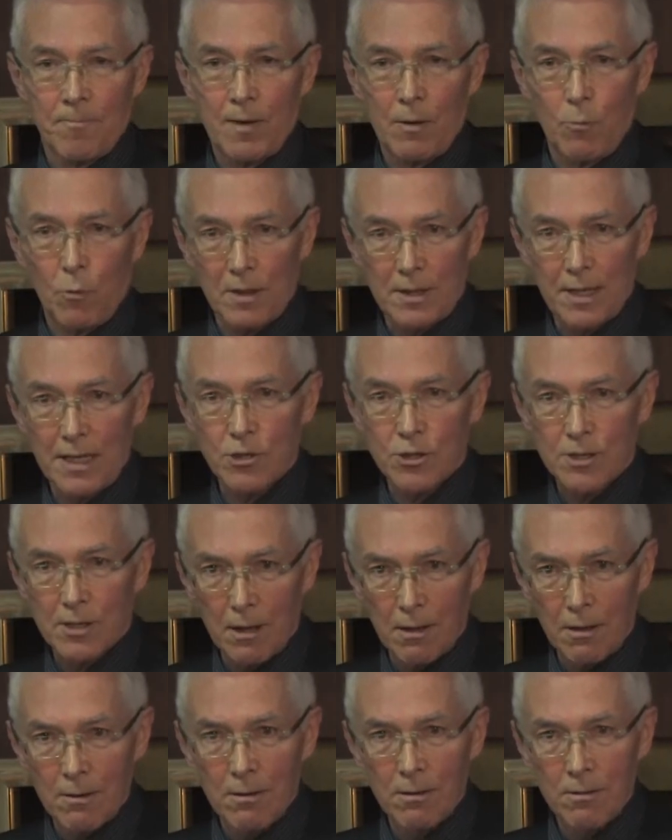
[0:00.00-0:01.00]
where there is
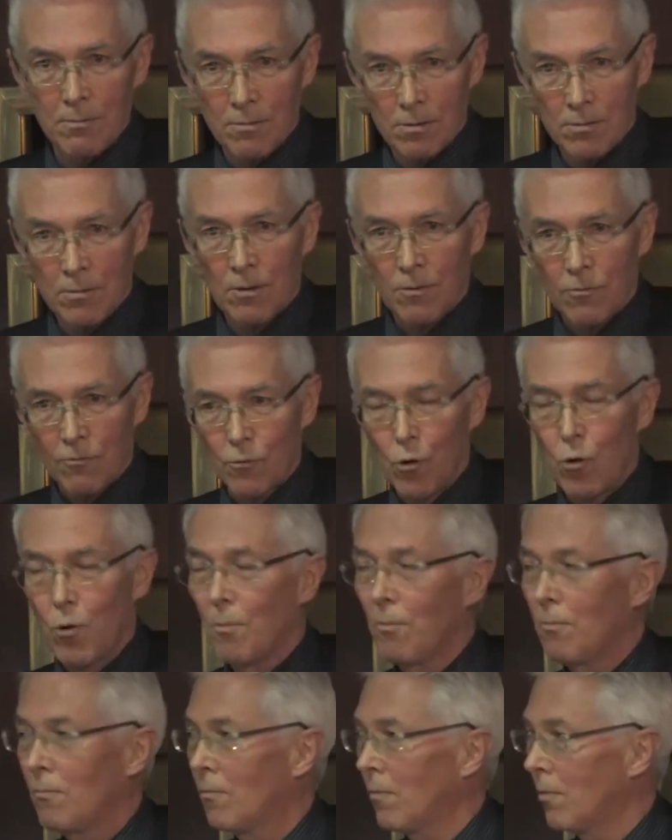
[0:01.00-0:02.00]
still
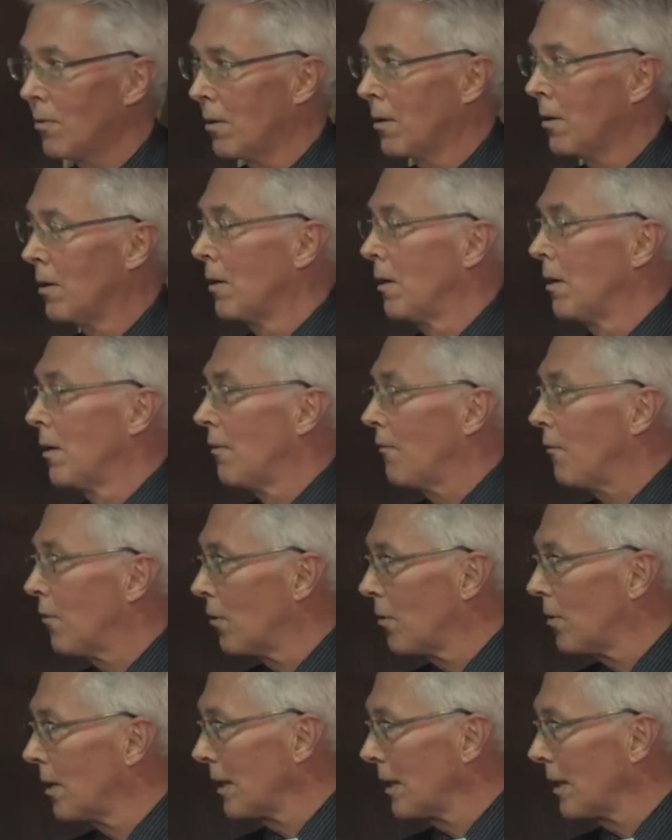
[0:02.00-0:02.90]
room for